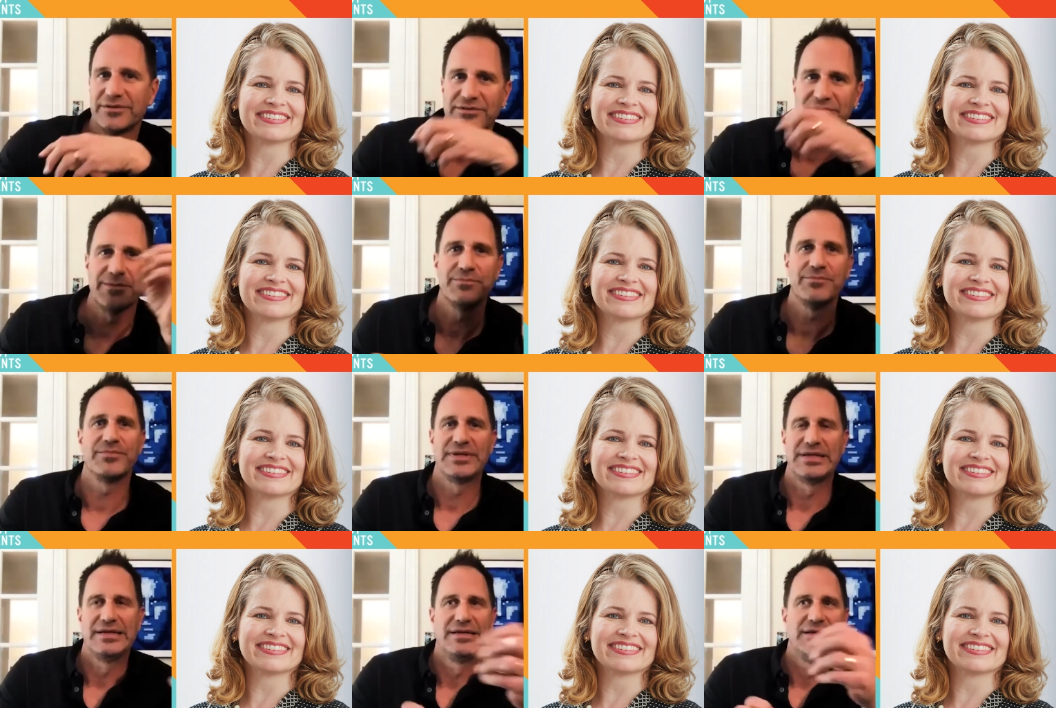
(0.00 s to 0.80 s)
Speaker 1: some
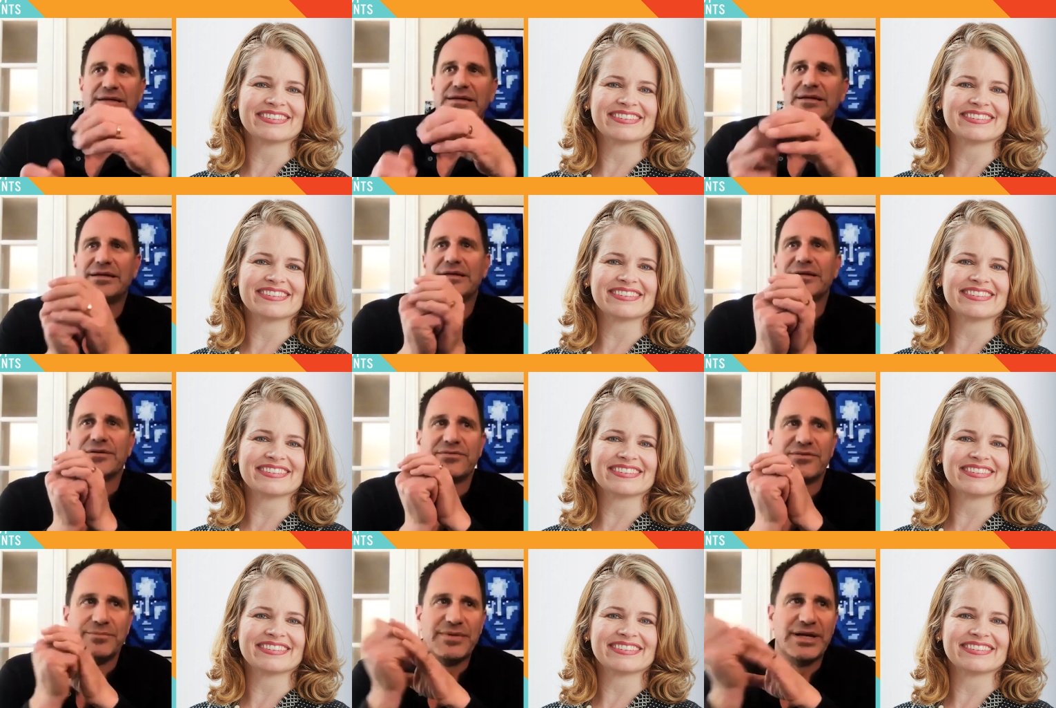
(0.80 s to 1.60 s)
you know
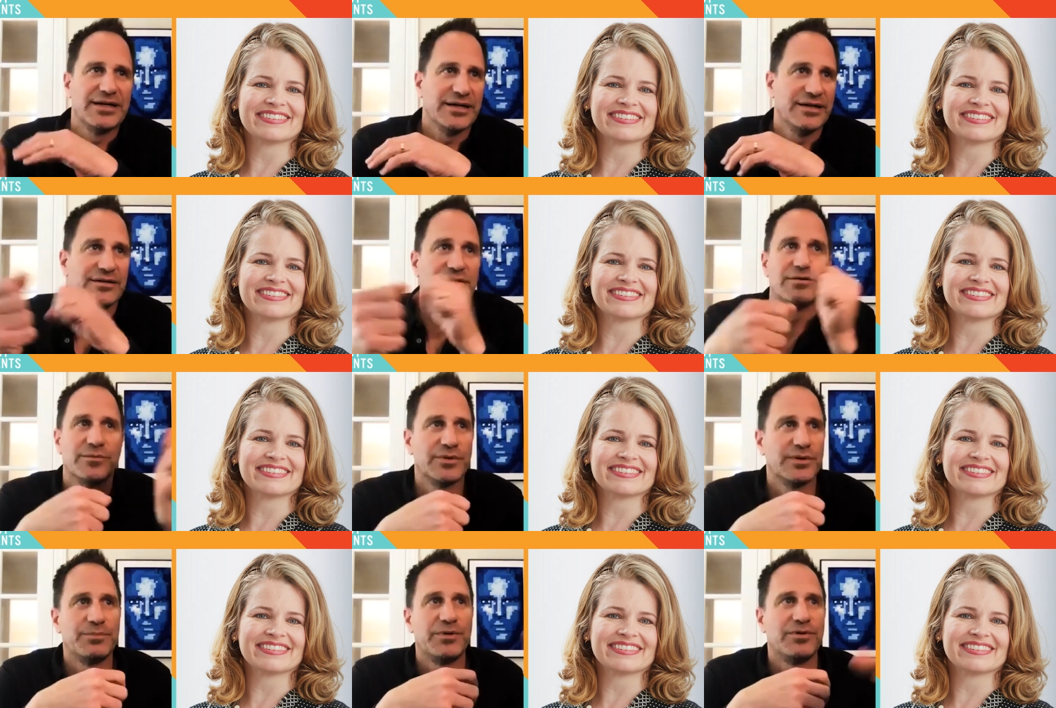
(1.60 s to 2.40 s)
some nugget, or we'll
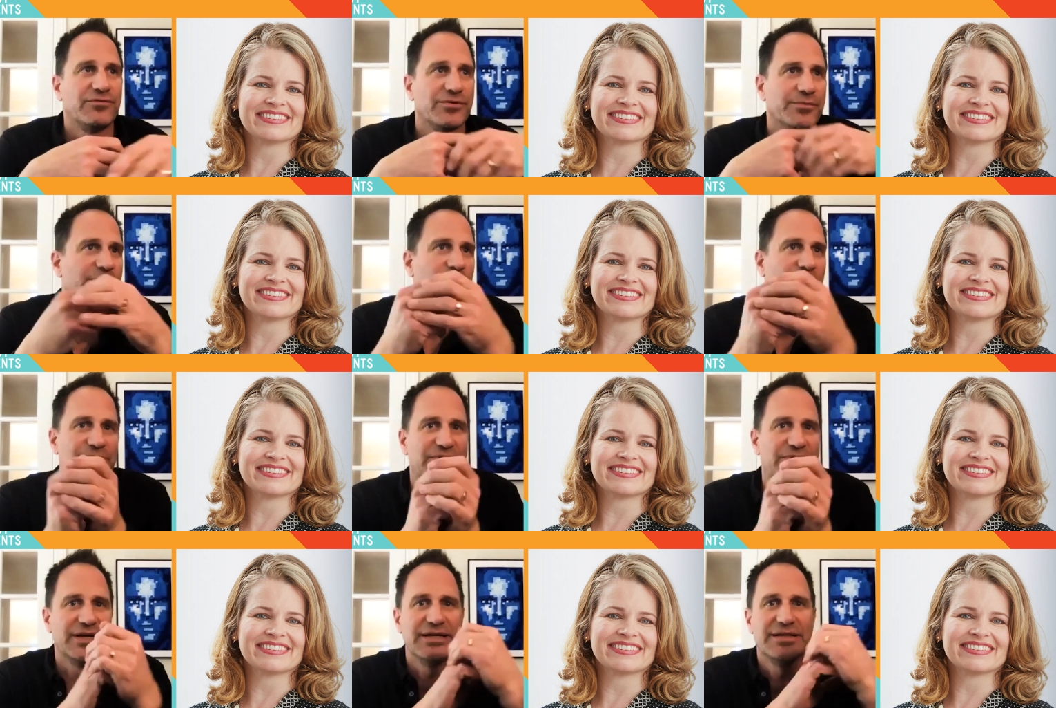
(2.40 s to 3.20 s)
pull from the
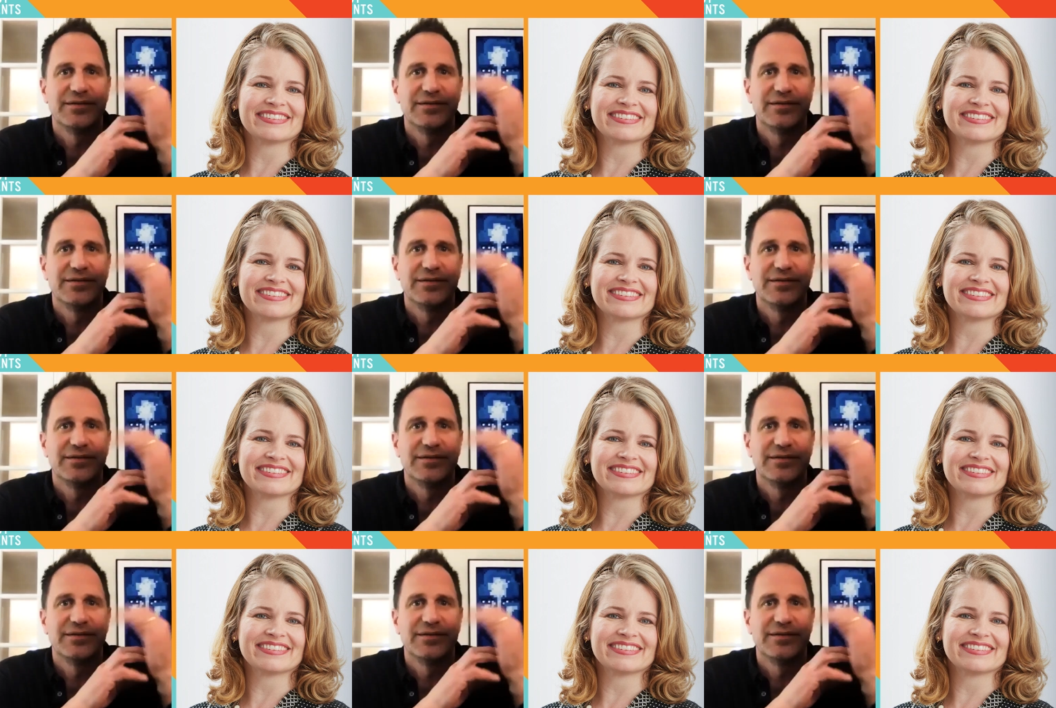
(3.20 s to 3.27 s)
website